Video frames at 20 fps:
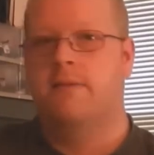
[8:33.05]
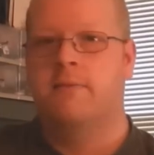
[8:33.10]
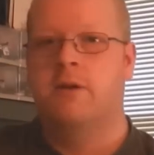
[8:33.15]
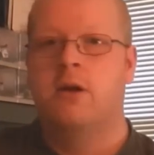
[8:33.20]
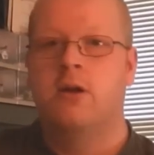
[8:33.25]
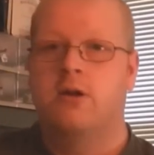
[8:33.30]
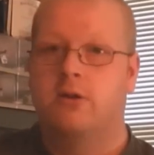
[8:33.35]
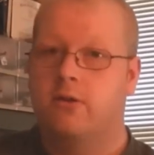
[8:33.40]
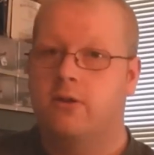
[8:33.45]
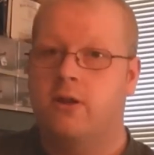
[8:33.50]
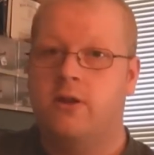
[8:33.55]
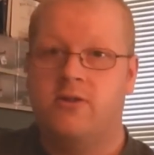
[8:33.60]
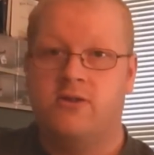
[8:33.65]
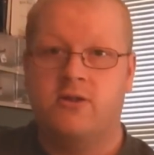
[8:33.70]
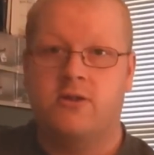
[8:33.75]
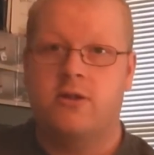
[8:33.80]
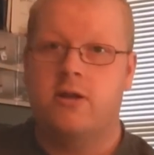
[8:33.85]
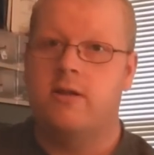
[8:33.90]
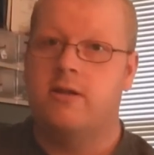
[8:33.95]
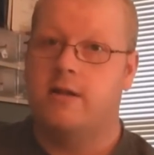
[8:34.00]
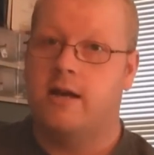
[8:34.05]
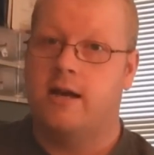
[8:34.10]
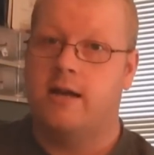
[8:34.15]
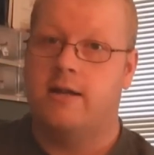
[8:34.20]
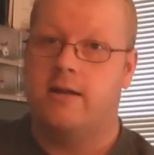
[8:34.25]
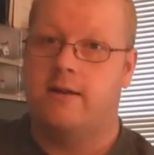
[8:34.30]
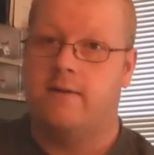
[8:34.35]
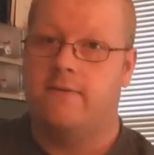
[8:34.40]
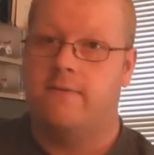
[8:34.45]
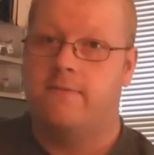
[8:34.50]
up. It does look good in
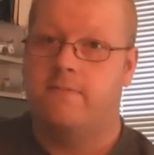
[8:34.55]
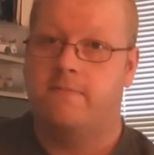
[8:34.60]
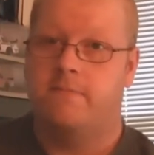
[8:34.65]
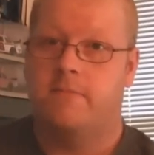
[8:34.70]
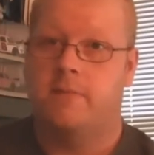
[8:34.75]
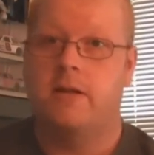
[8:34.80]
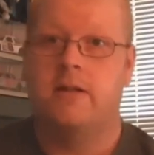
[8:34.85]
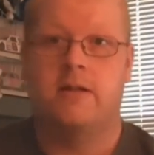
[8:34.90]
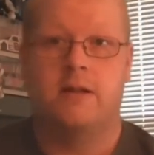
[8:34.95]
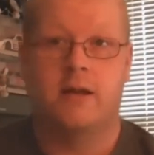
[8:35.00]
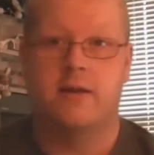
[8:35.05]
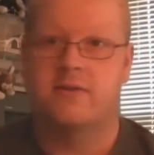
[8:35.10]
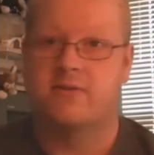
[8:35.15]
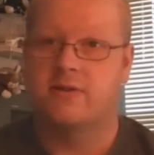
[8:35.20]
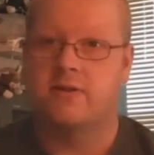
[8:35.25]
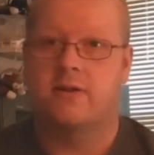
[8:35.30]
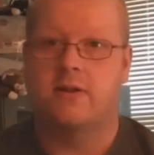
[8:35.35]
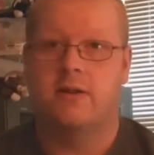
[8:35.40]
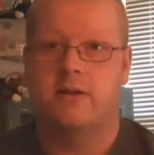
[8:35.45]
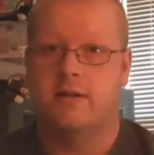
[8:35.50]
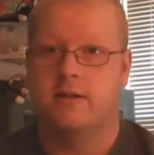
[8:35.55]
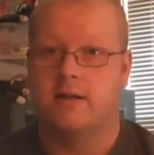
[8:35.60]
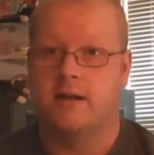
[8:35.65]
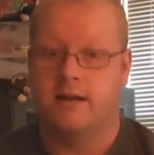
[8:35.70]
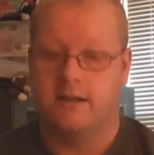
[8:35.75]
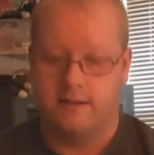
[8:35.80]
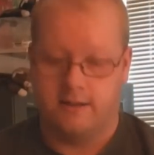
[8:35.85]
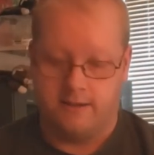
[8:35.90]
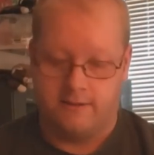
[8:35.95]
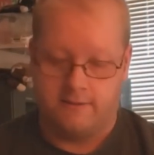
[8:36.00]
high def. It does look good in
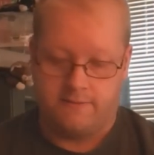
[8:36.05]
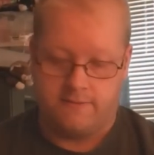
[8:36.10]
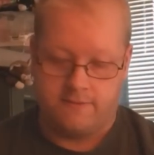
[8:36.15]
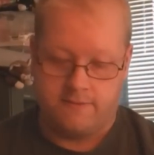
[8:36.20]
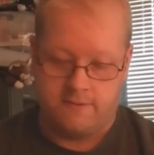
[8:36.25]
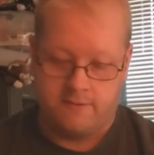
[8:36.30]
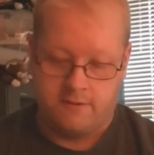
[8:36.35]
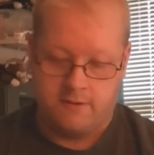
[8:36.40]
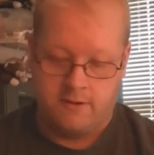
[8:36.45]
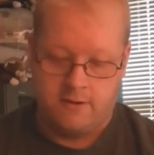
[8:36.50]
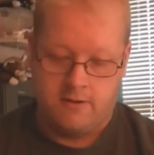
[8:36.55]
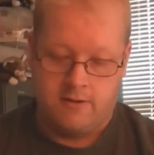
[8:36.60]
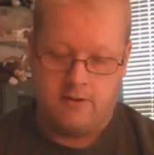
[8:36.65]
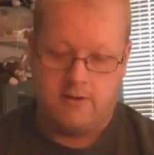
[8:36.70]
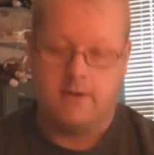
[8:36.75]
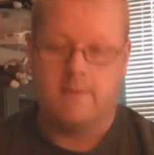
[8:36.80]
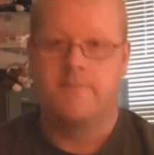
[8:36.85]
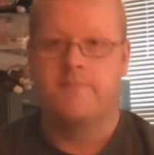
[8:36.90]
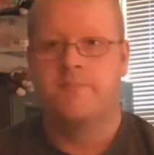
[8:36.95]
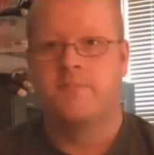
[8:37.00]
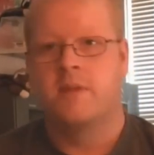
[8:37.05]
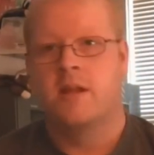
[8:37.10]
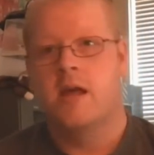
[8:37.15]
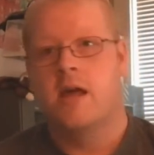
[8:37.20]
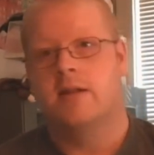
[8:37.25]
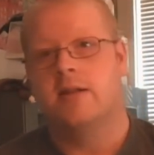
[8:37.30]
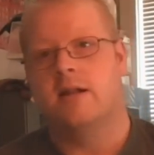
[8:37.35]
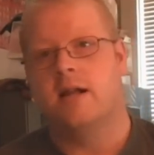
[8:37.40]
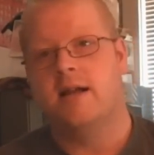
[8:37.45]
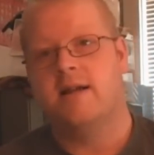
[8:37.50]
high def. All right.
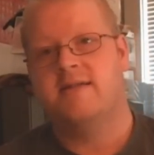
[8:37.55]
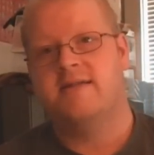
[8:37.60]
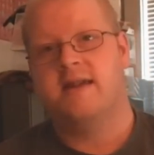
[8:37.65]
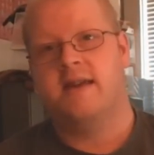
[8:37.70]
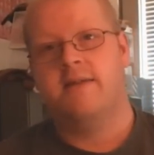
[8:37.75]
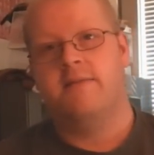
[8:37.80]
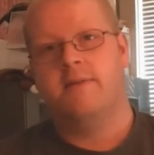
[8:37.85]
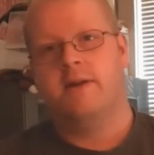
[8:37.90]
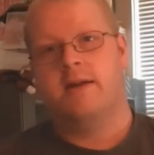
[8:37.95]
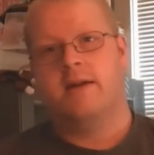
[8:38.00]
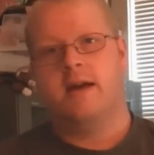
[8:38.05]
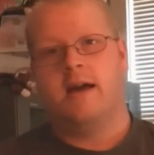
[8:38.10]
And the last game I